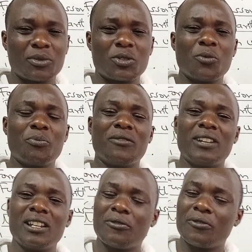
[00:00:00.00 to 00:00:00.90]
So be
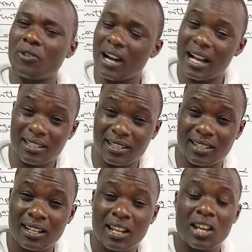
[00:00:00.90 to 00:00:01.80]
very
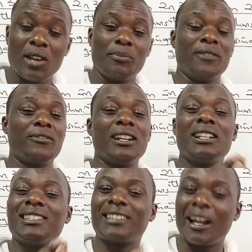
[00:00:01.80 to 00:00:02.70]
focused, be
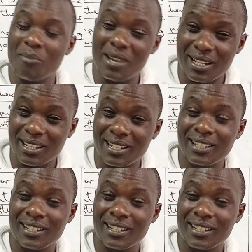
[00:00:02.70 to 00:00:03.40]
very determined,